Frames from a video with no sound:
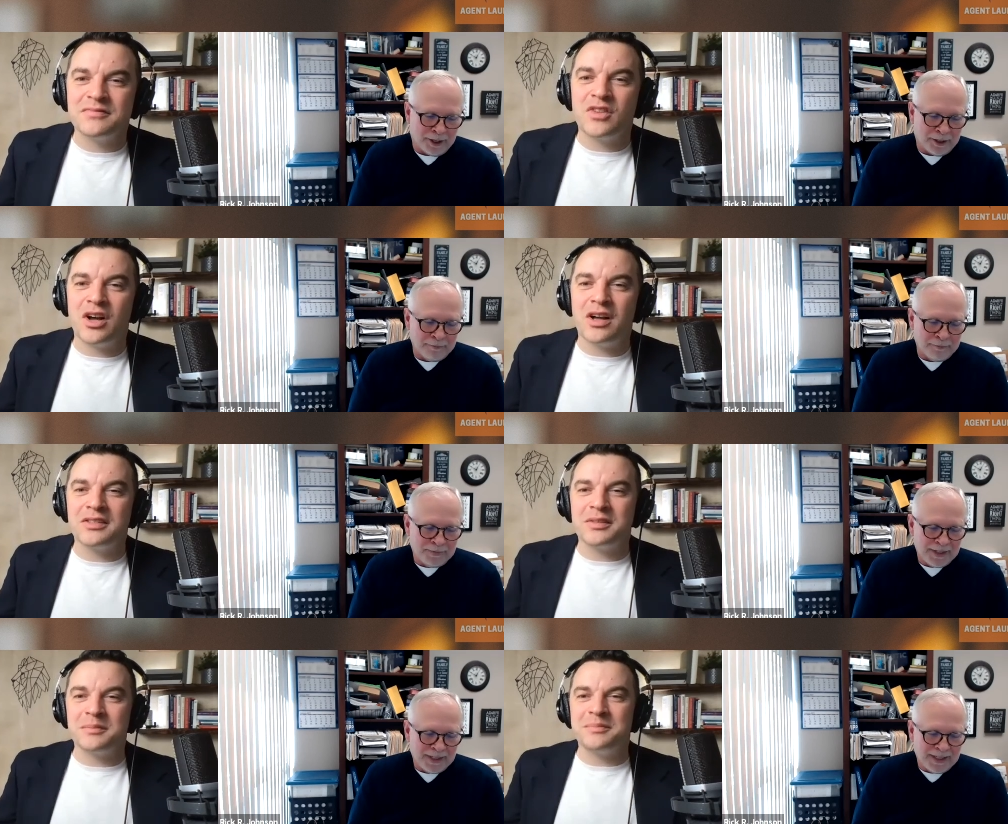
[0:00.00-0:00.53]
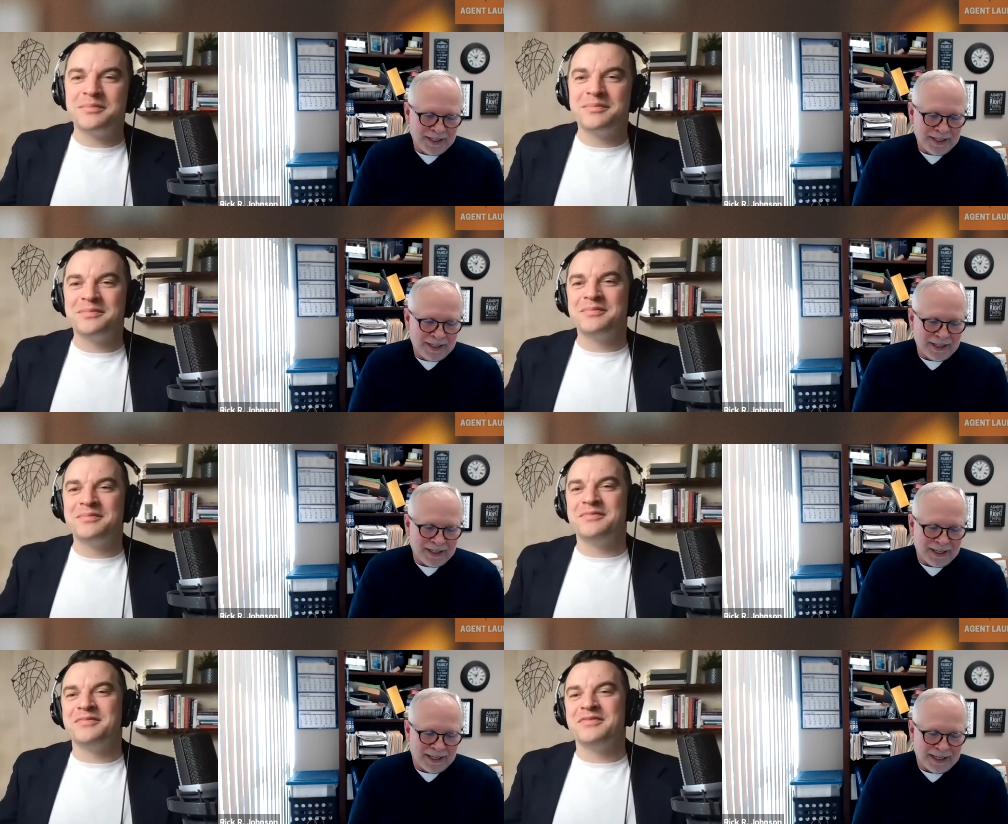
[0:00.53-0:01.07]
Speaker 1: Awesome. I'm
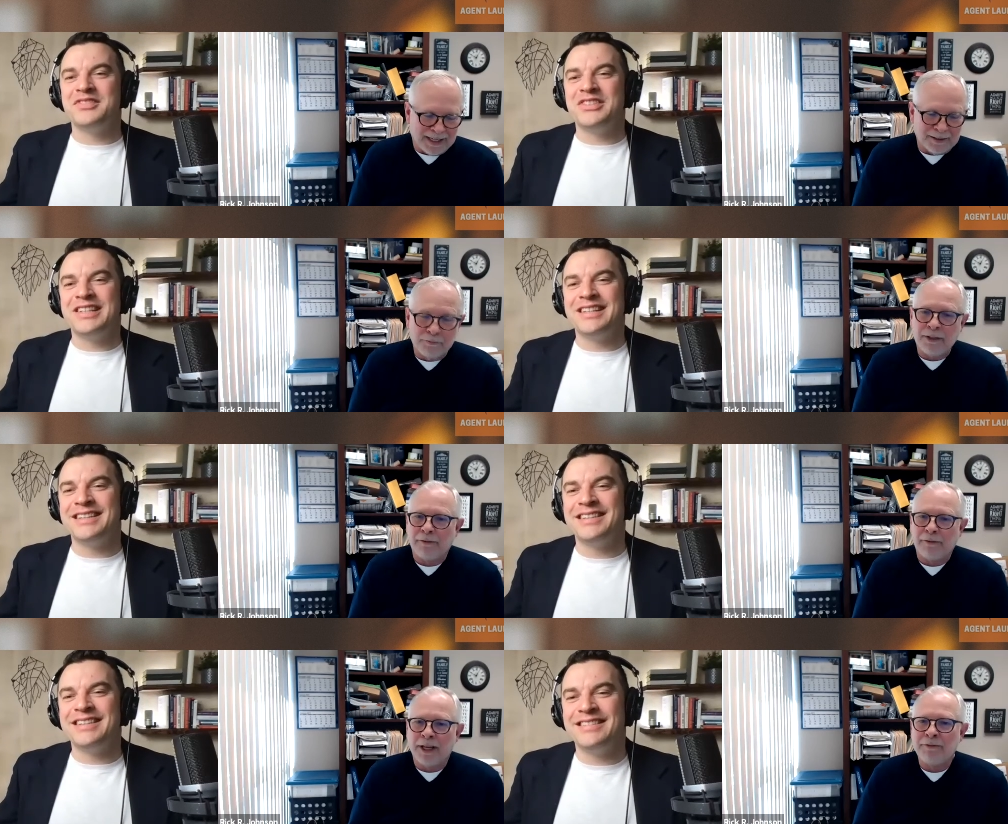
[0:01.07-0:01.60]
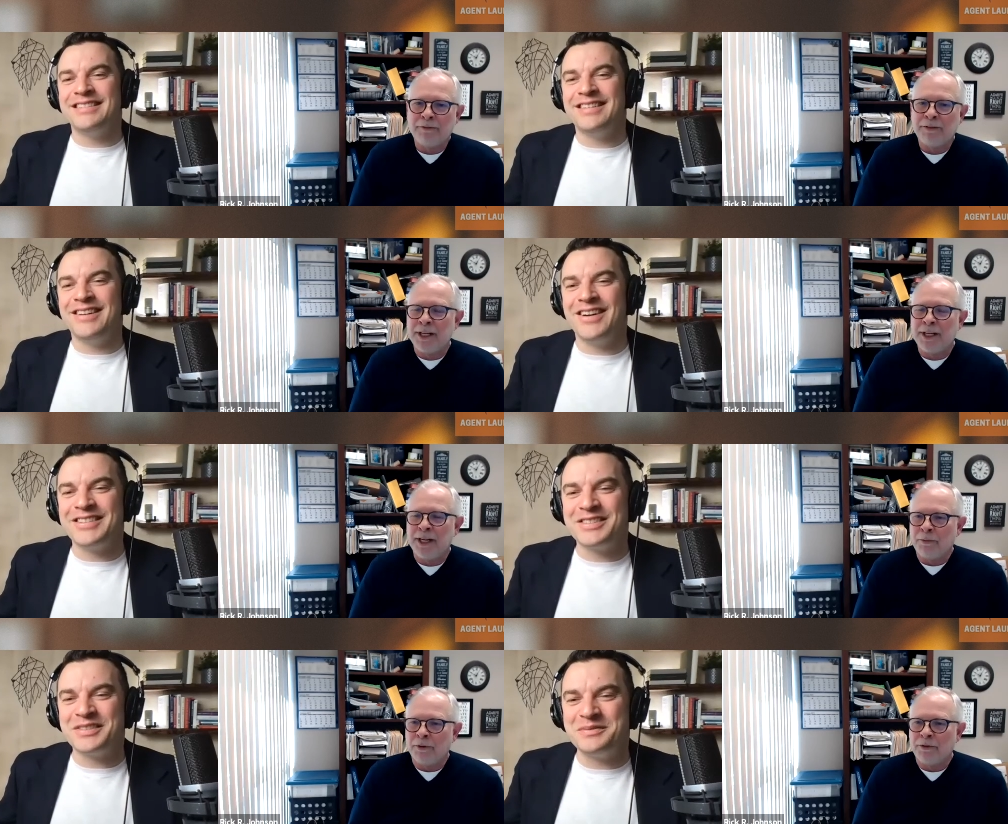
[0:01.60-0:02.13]
out there.
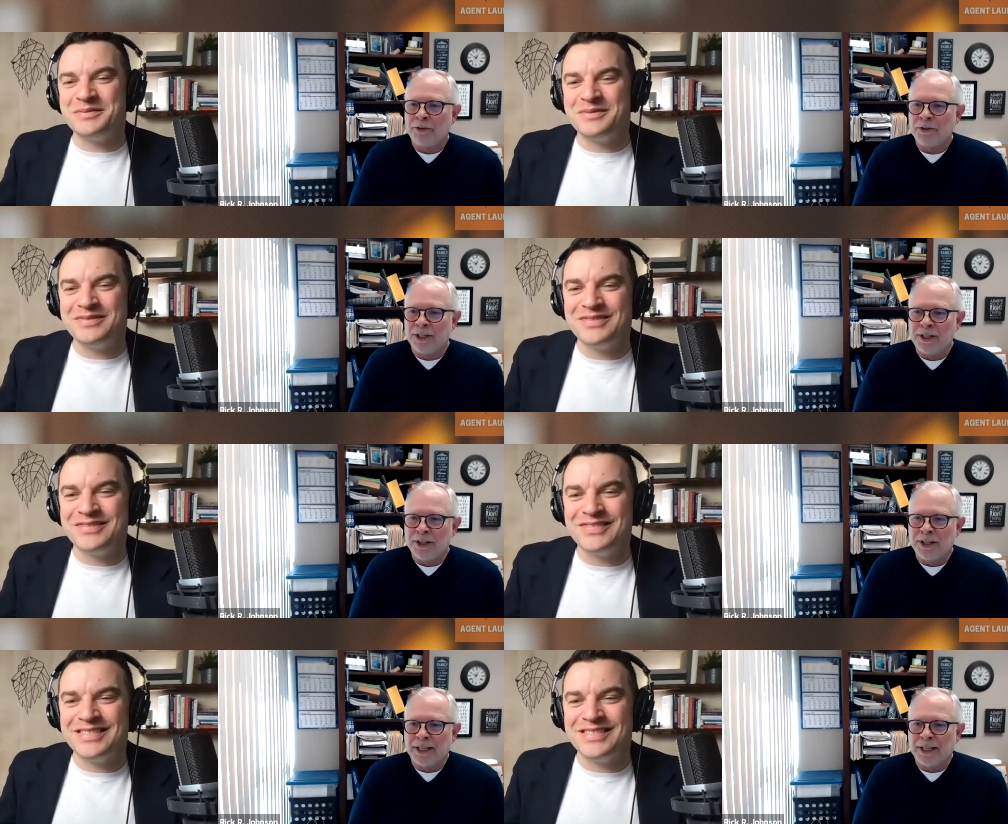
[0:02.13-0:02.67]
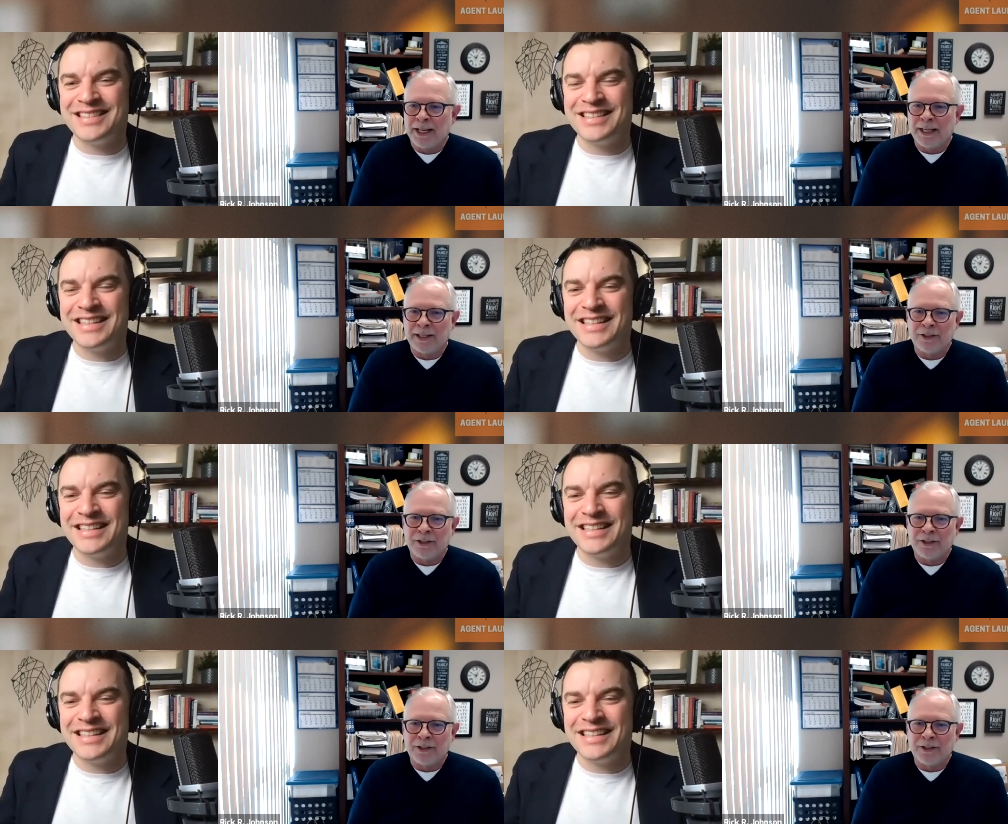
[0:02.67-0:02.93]
Awesome. Yeah, I'd love to